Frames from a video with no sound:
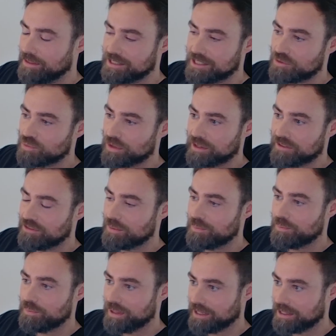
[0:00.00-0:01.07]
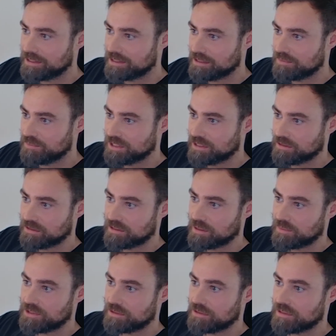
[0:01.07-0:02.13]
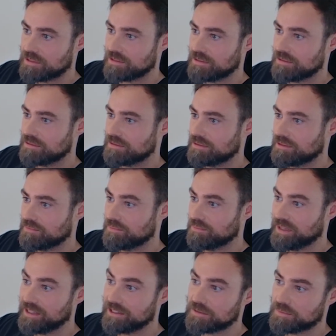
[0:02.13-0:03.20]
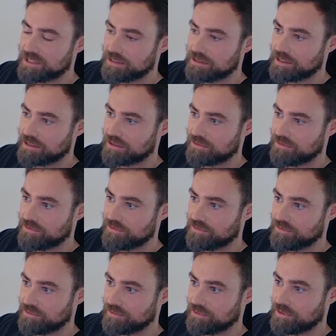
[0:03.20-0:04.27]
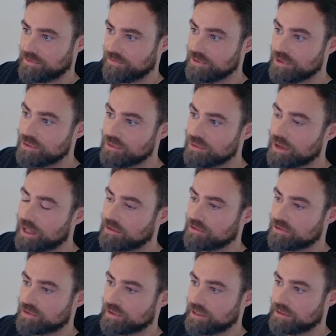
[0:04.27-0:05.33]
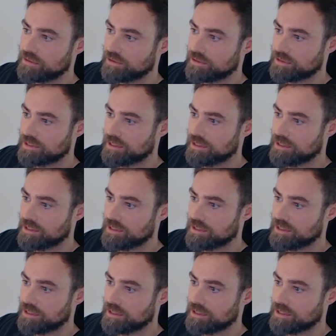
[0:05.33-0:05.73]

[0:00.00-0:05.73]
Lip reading: This is one of the biggest misconceptions and biggest mistakes of new algo traders.